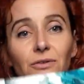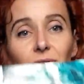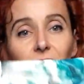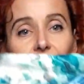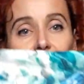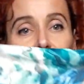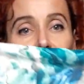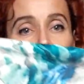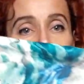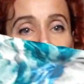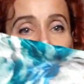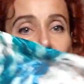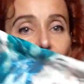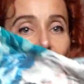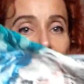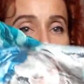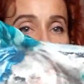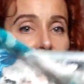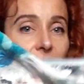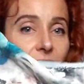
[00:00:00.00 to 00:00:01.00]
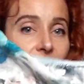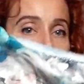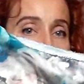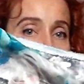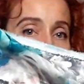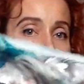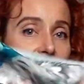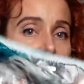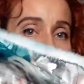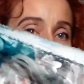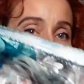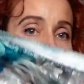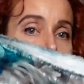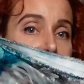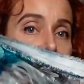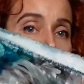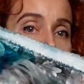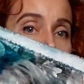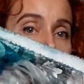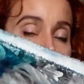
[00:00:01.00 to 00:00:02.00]
you can make a dress out of it,
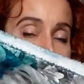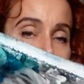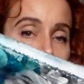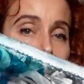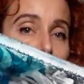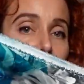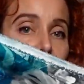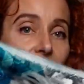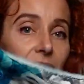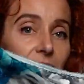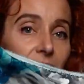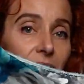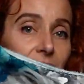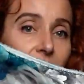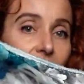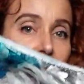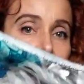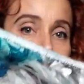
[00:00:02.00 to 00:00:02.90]
but I bought it